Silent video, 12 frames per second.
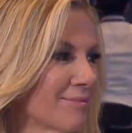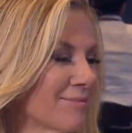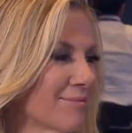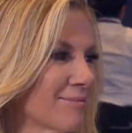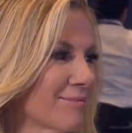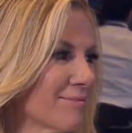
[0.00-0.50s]

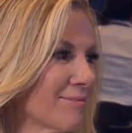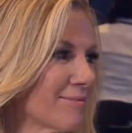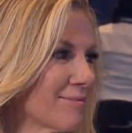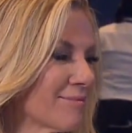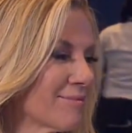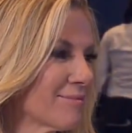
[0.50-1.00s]

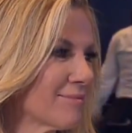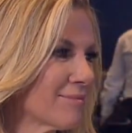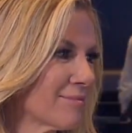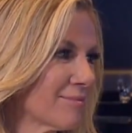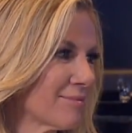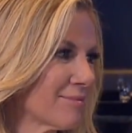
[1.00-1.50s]

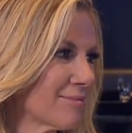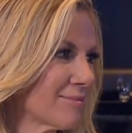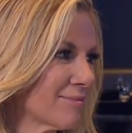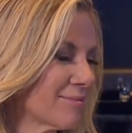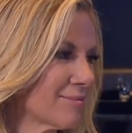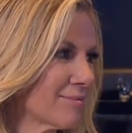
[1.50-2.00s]

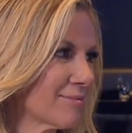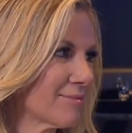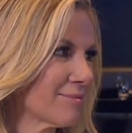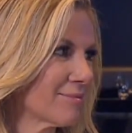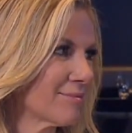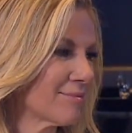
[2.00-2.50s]

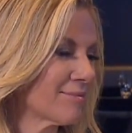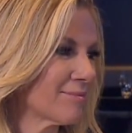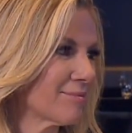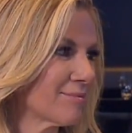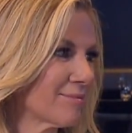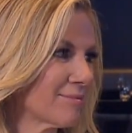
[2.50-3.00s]

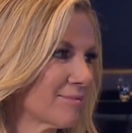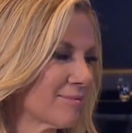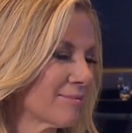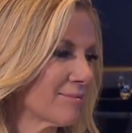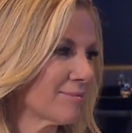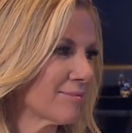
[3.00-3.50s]

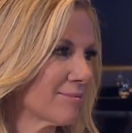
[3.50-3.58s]
This person isn't speaking.